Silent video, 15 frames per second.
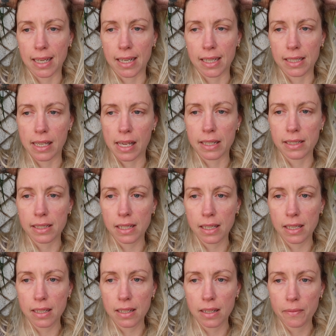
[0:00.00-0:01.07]
I
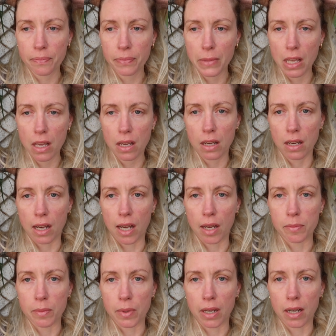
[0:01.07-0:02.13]
need.
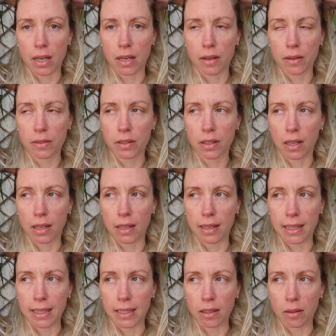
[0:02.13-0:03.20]
I'm a
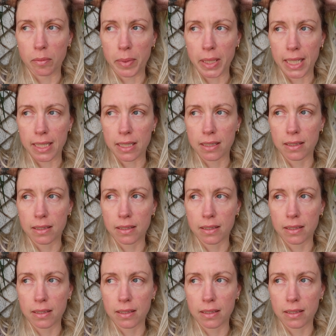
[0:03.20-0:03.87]
little bit...